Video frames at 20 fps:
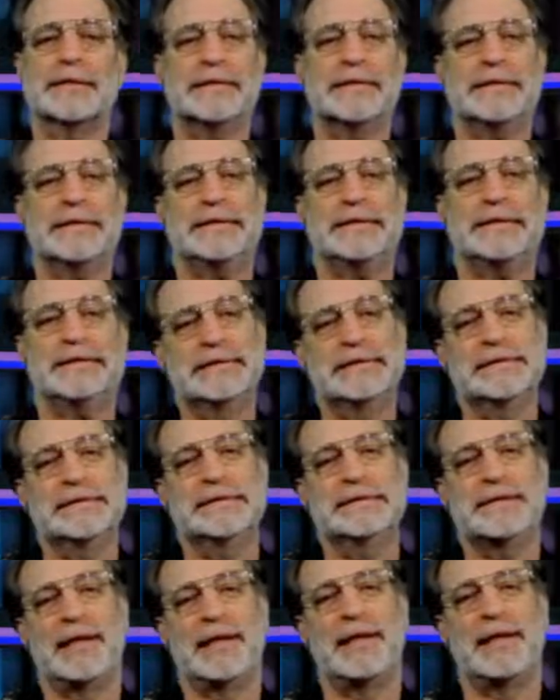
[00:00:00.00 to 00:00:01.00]

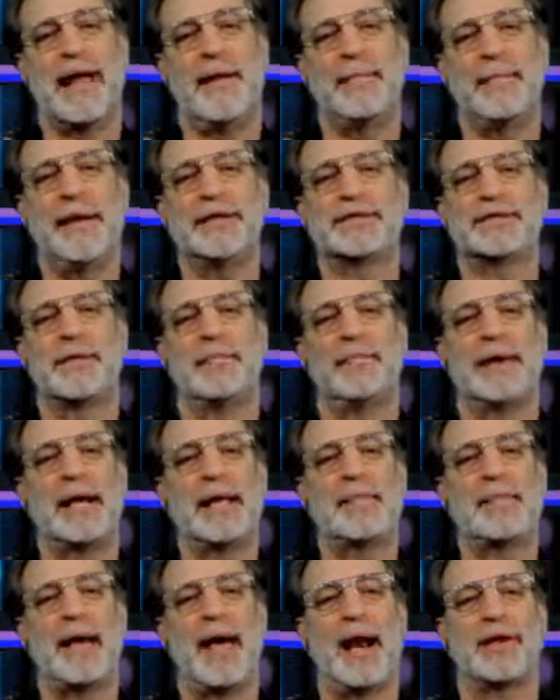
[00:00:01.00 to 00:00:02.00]
and that means the money
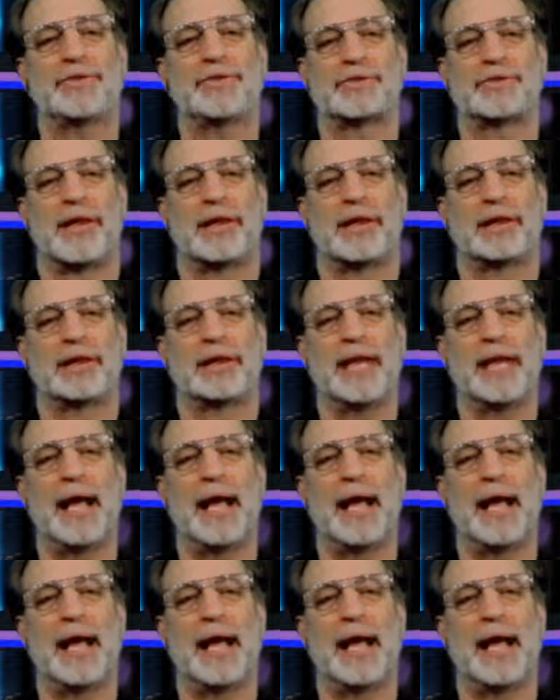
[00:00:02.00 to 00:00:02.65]
managers are thinking